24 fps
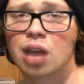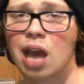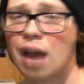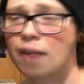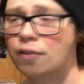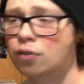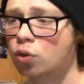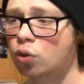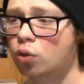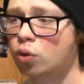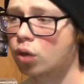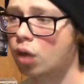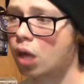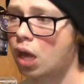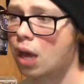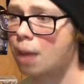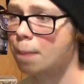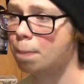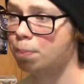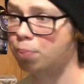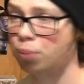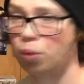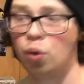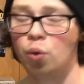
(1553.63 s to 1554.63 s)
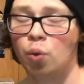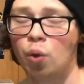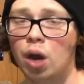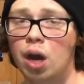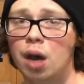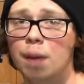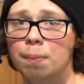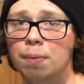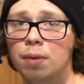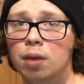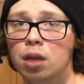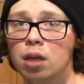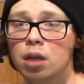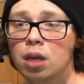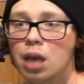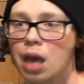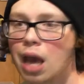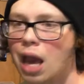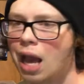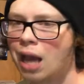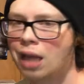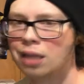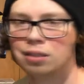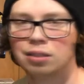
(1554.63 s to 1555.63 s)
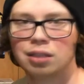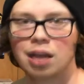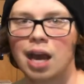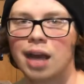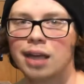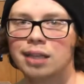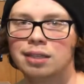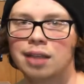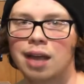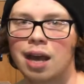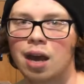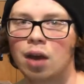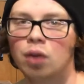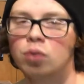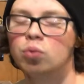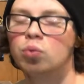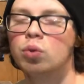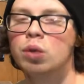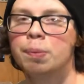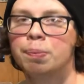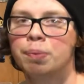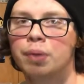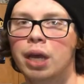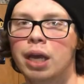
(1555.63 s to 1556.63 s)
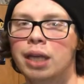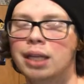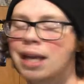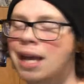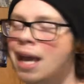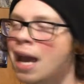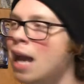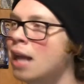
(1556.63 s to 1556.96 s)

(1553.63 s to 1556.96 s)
After it blew up and died down, we played it,